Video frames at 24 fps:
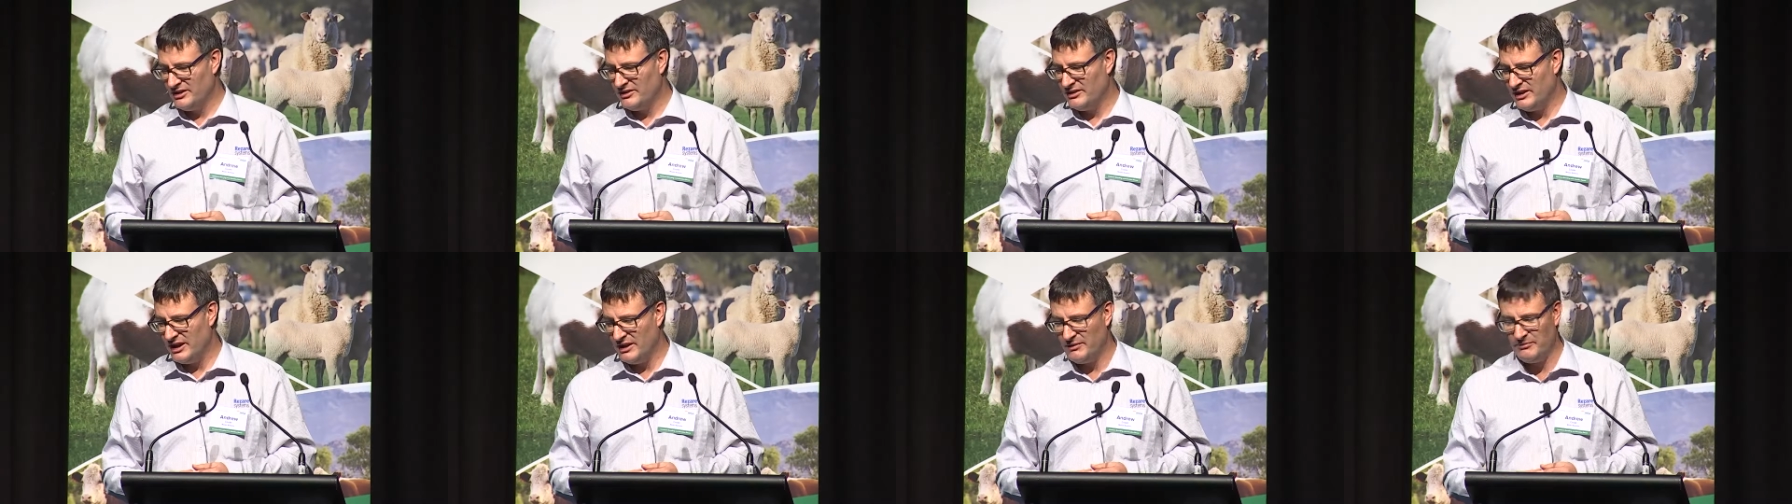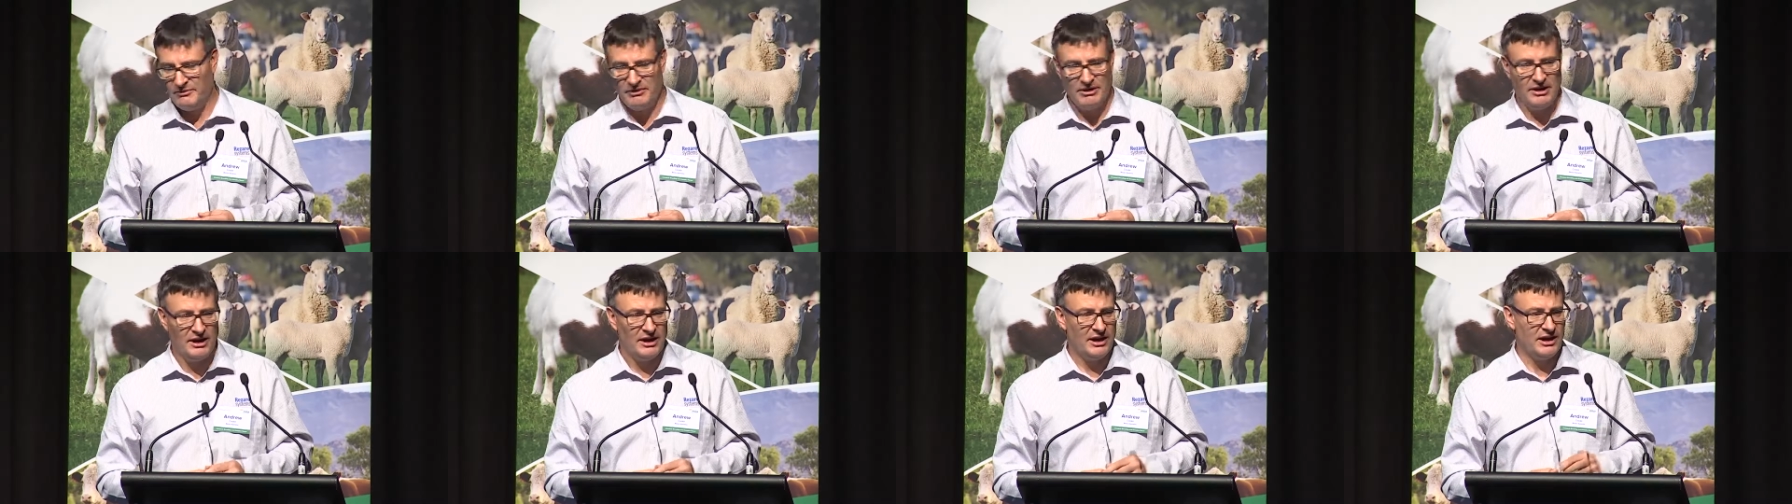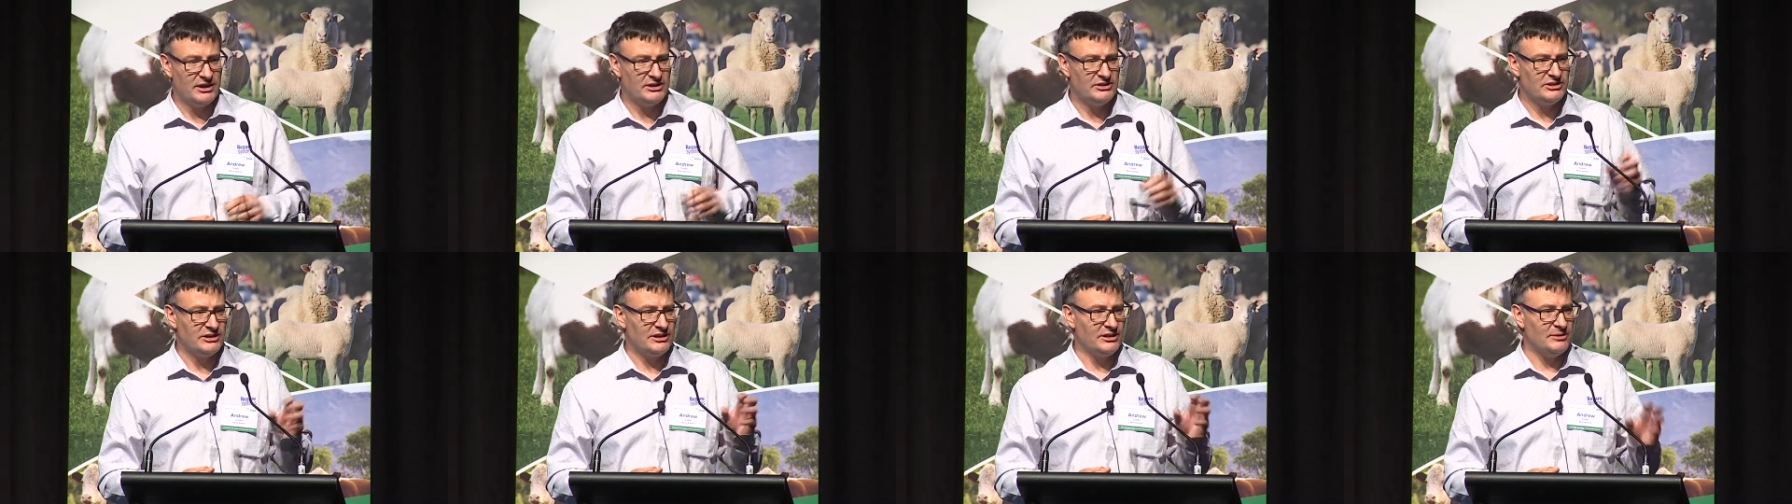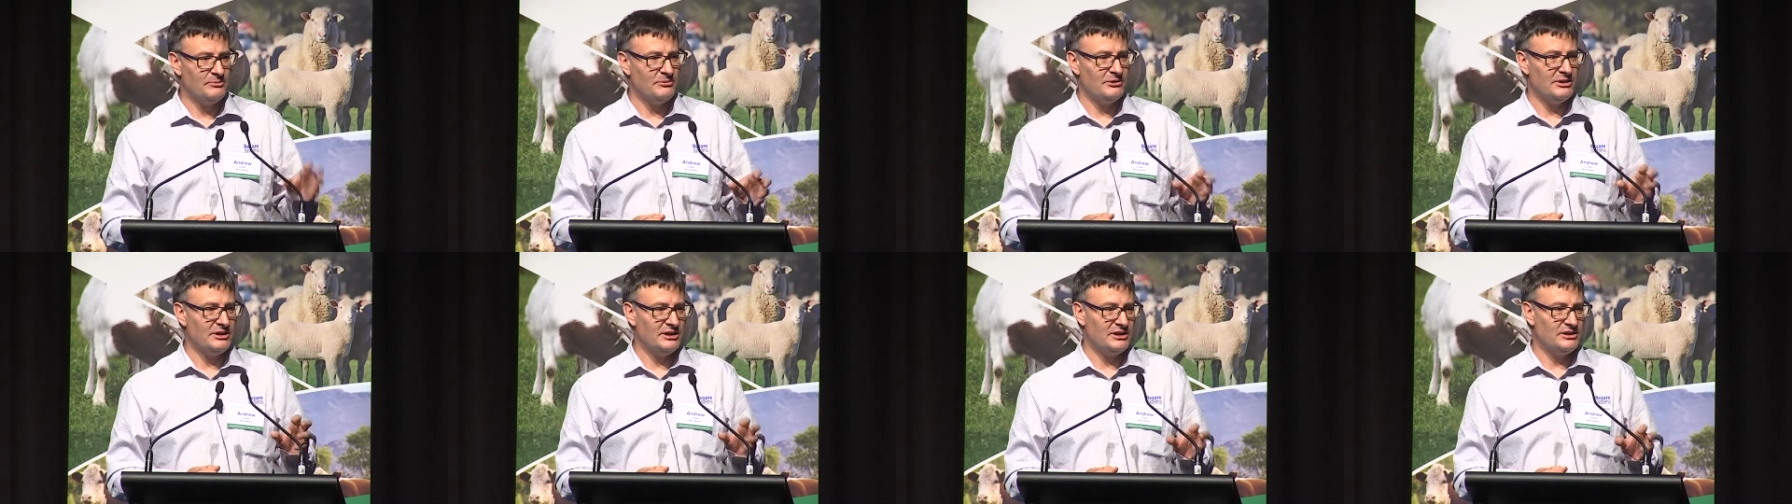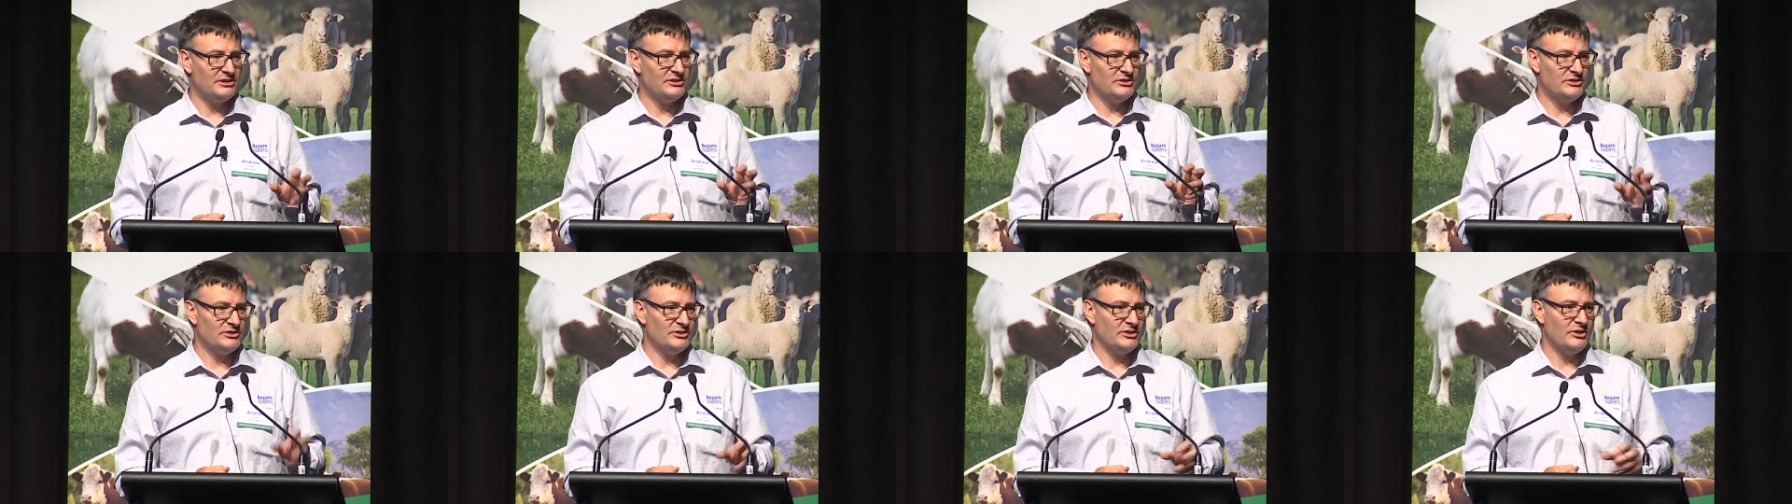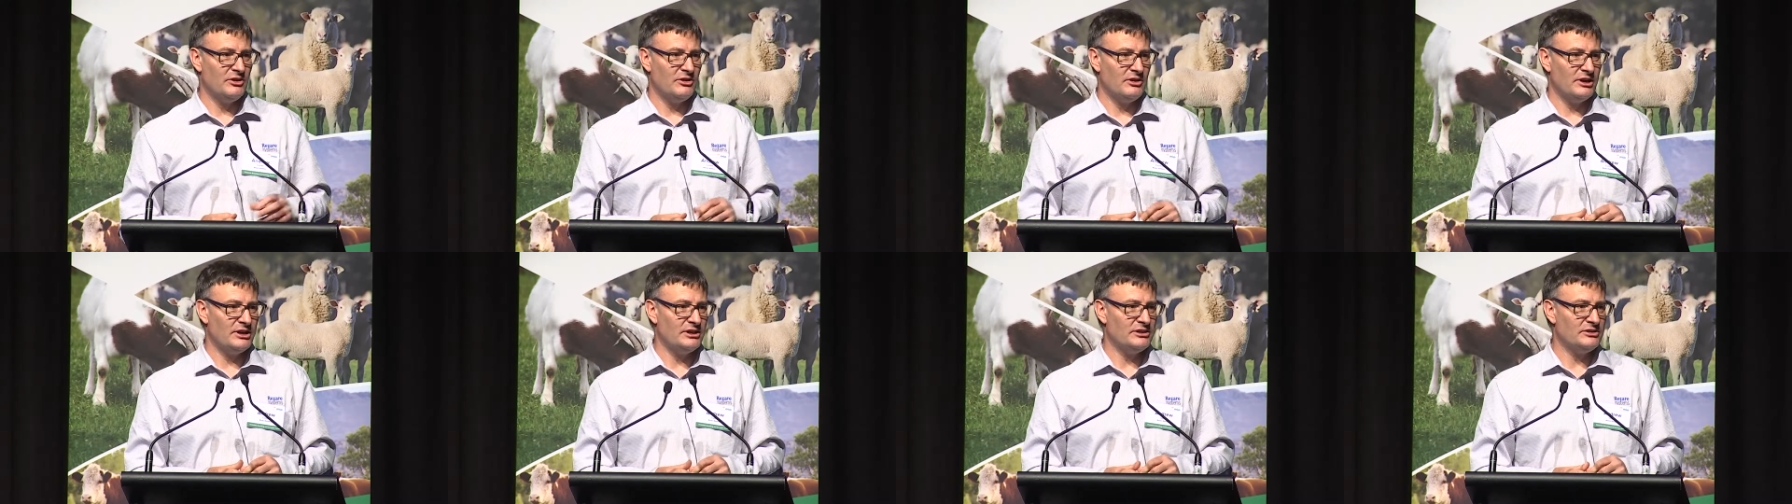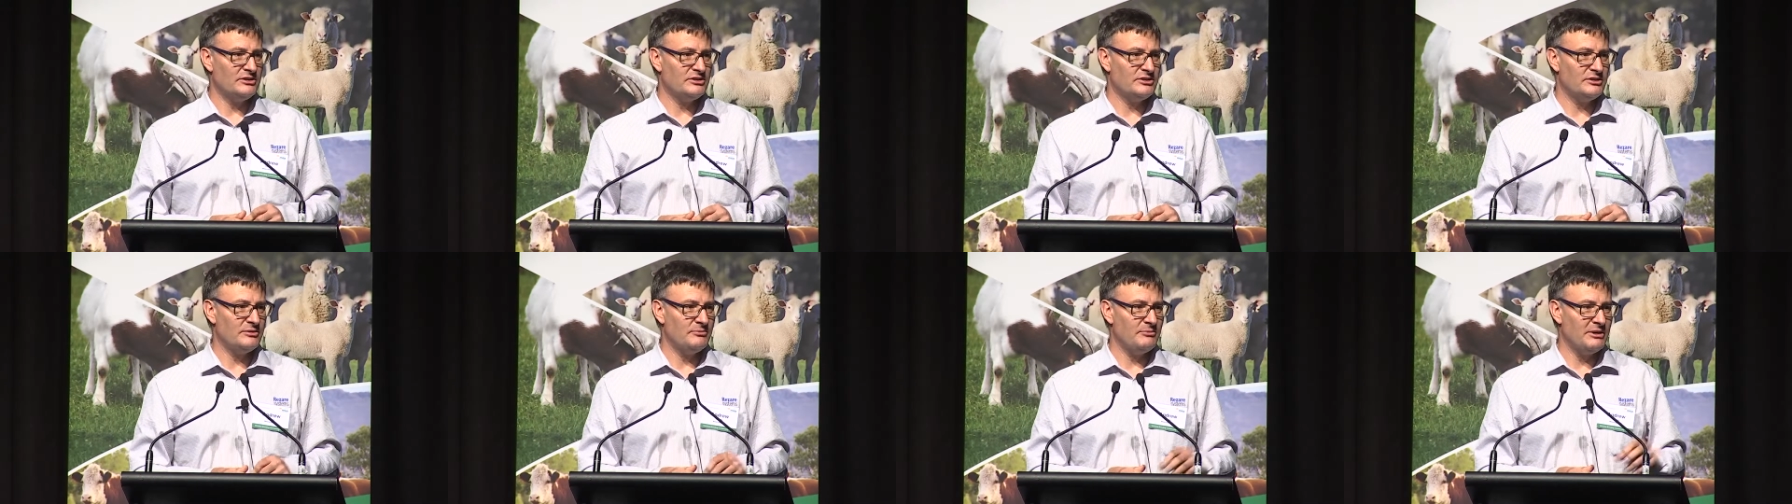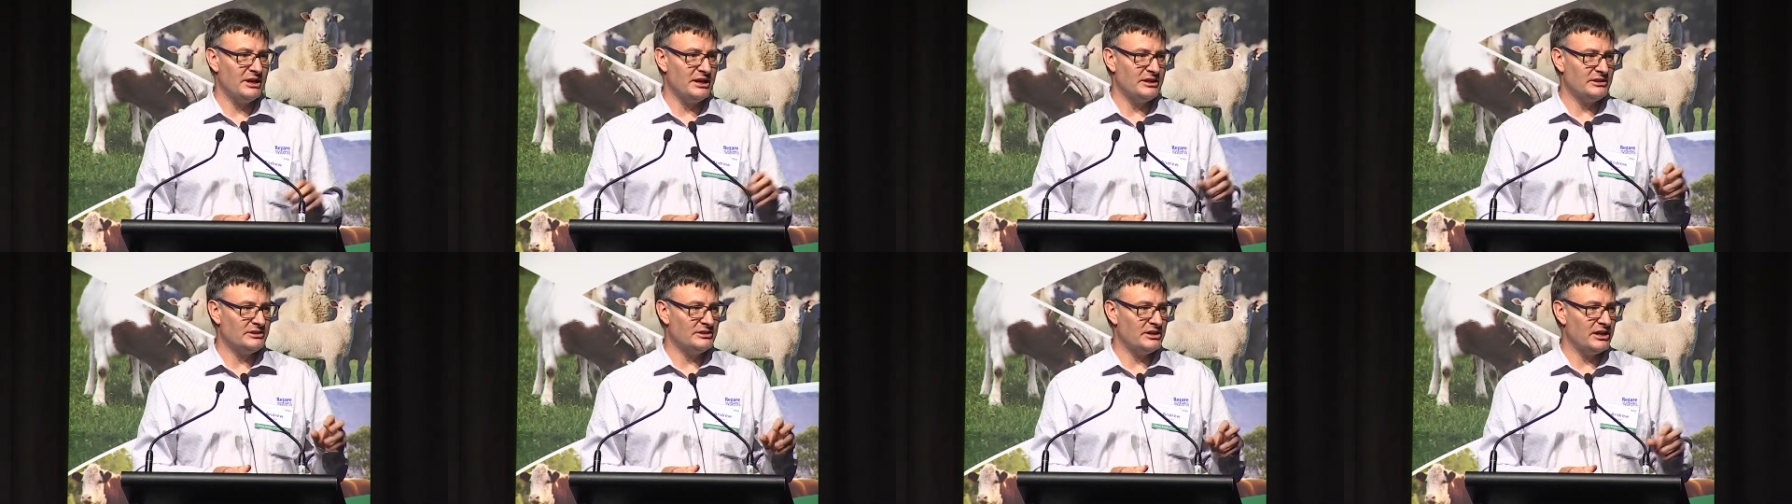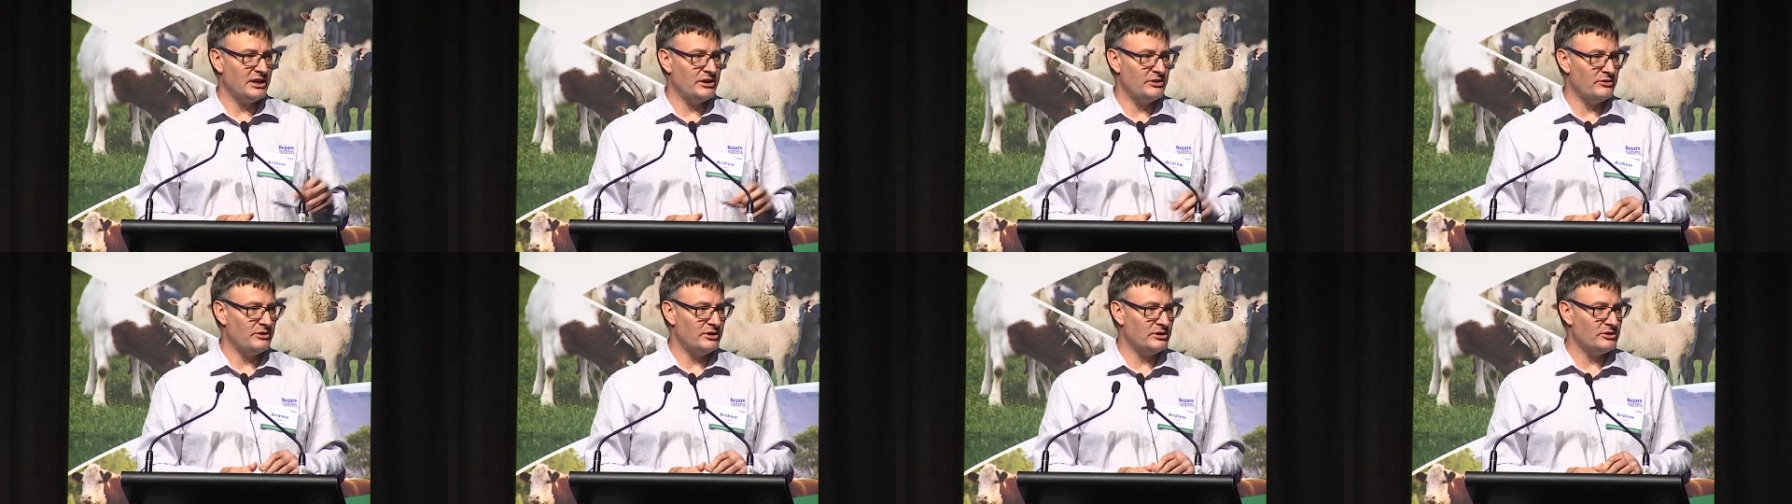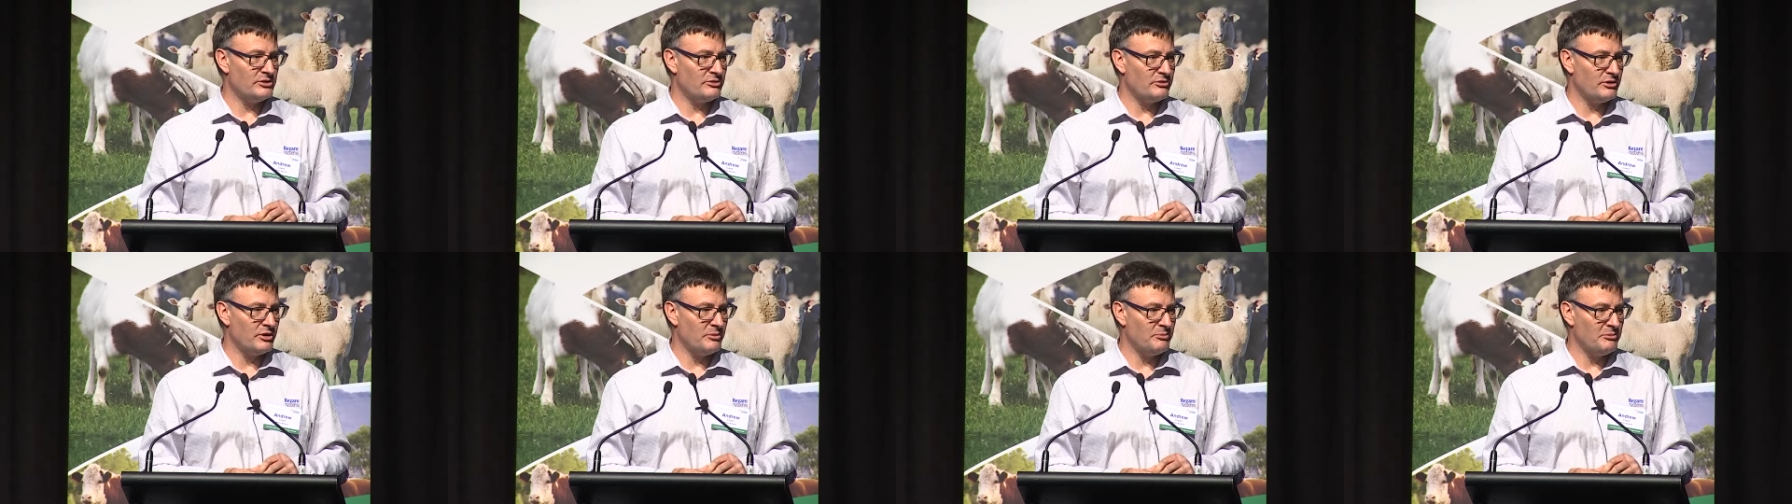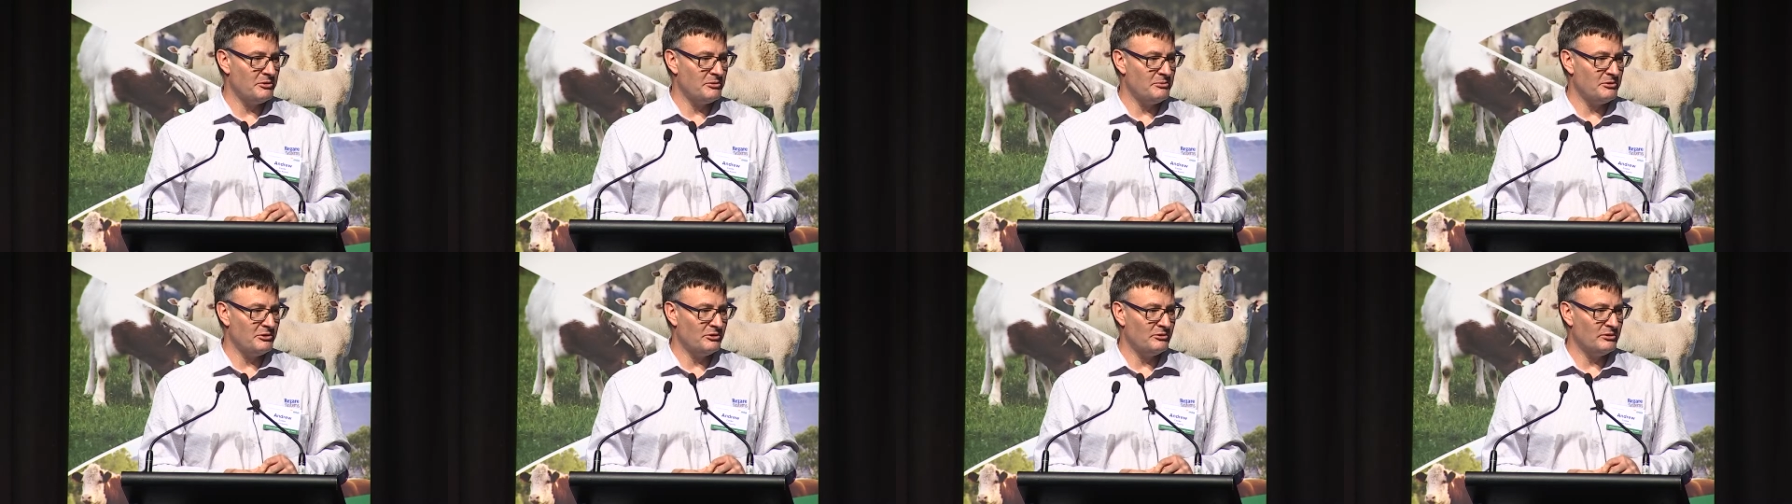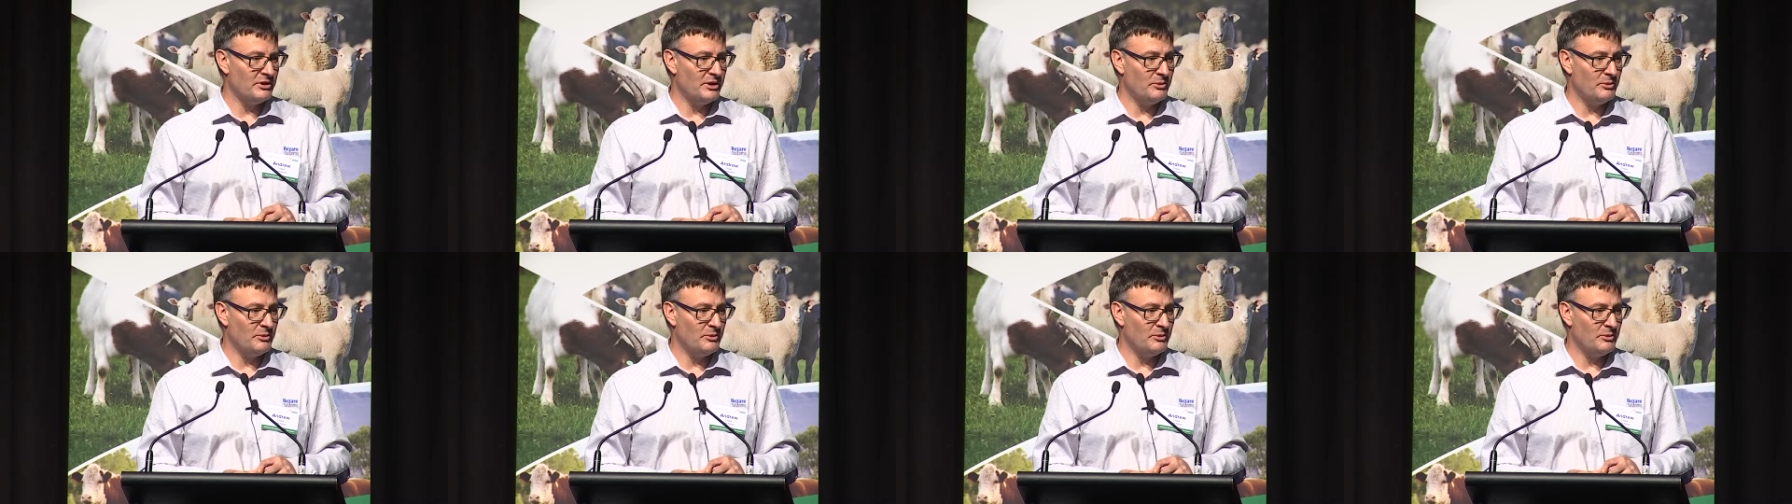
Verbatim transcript: that are deliberately designed to make data interoperable.